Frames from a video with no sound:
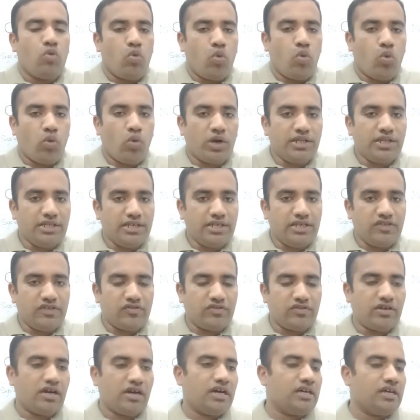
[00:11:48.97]
One
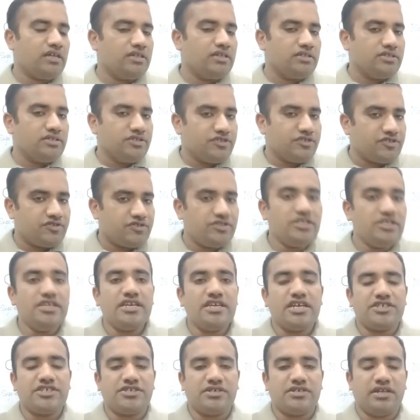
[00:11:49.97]
is the
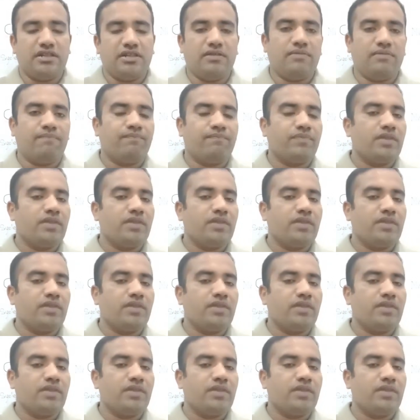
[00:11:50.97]
CHL,